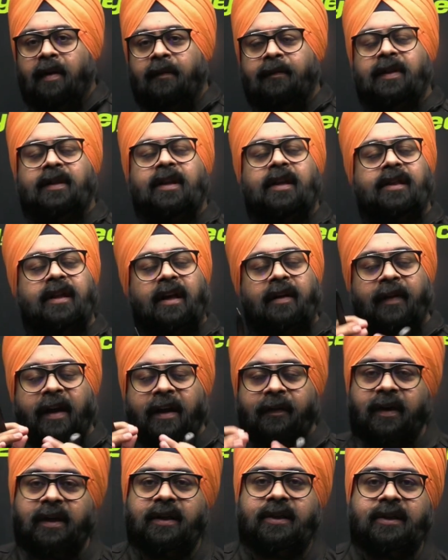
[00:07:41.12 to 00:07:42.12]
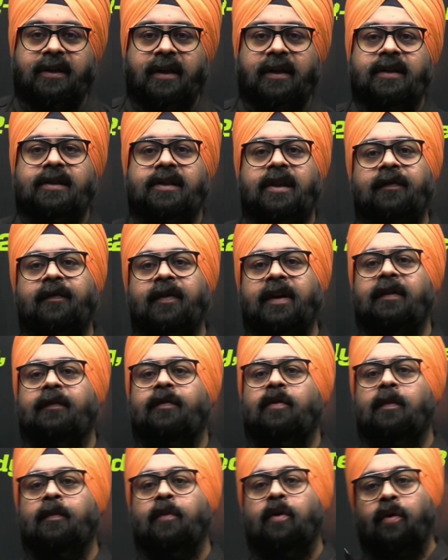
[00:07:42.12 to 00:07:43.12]
with the survivors suffering
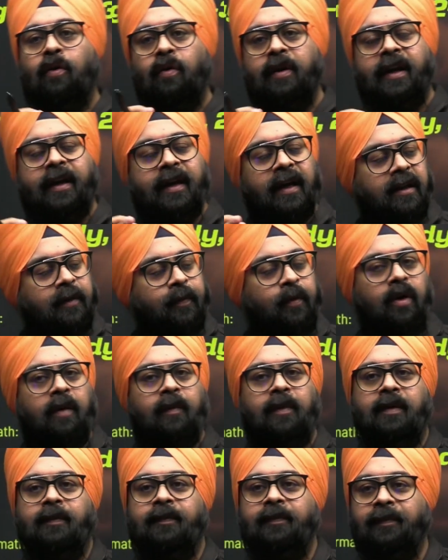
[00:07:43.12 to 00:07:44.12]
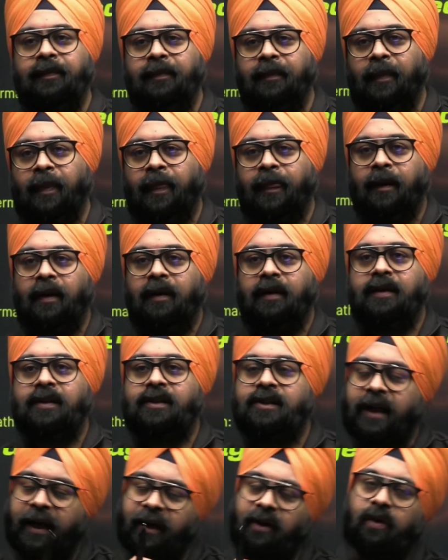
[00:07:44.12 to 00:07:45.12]
from chronic health problem,
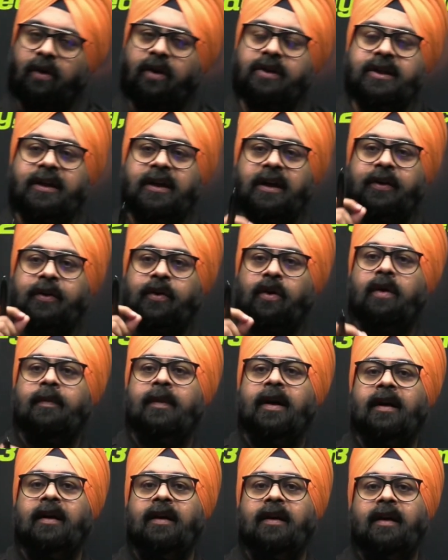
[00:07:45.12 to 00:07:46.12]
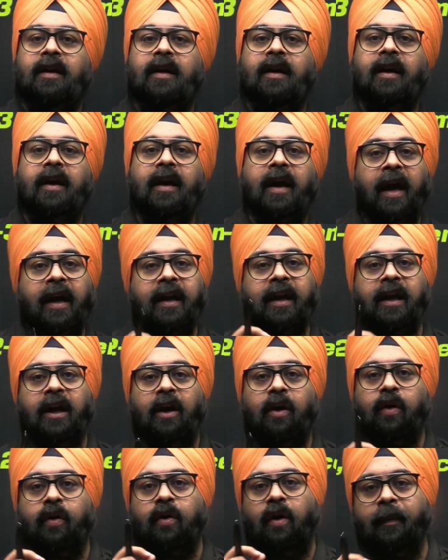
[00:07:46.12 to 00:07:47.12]
psychological trauma, and
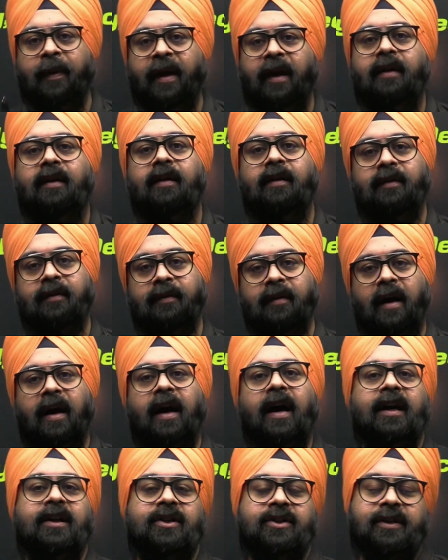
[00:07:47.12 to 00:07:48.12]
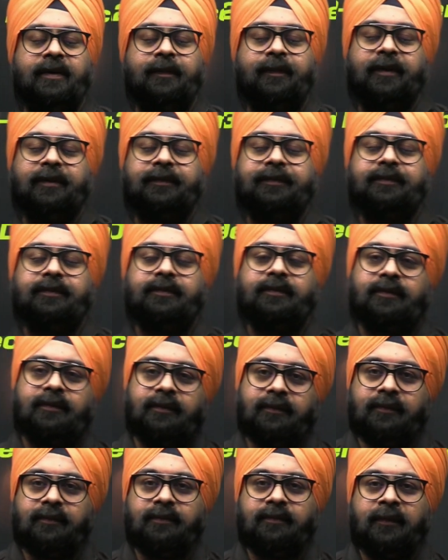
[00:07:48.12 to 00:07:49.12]
economic hardship.
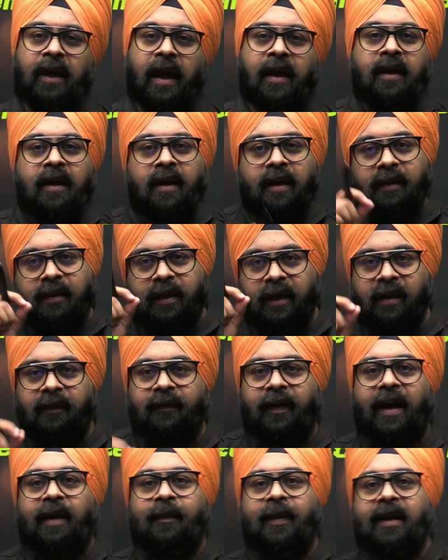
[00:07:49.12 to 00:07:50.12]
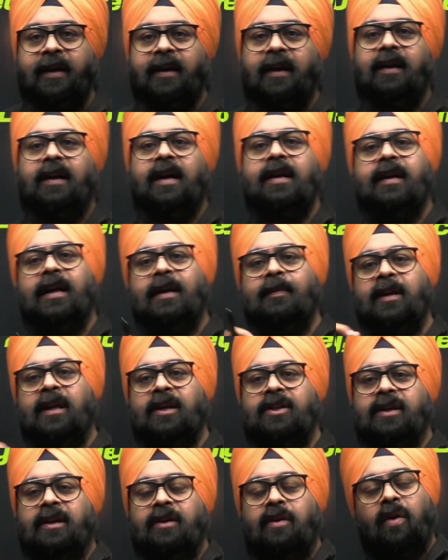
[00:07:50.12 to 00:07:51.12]
The environmental
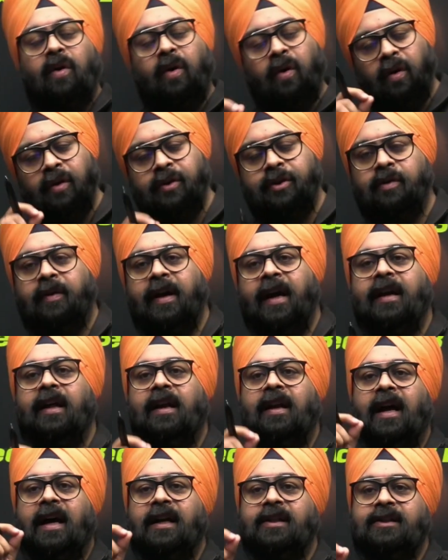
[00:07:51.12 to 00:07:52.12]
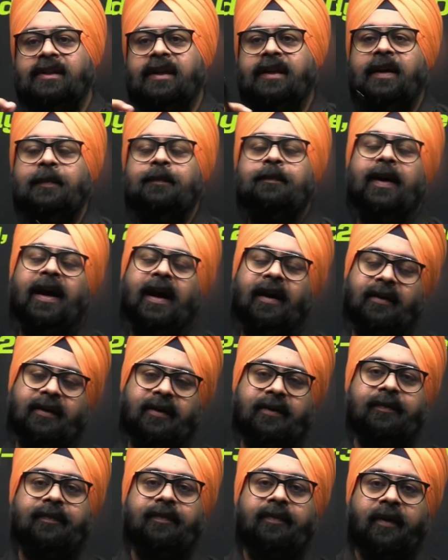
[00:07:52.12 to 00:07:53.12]
contamination also had a lasting impact
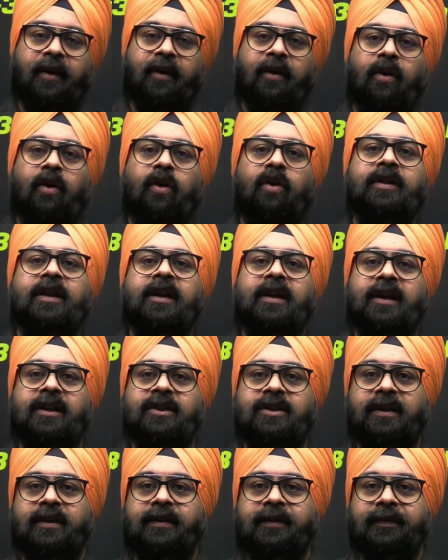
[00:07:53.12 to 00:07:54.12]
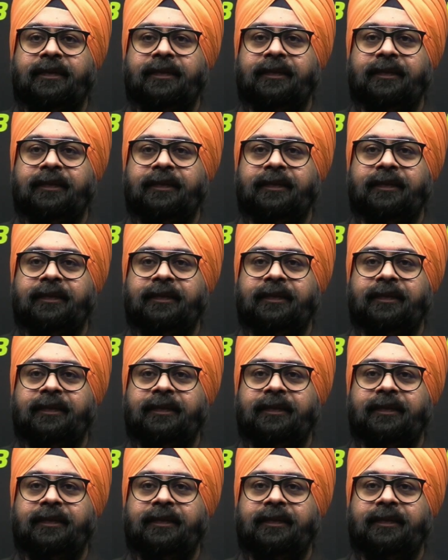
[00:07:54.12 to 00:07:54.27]
on the region.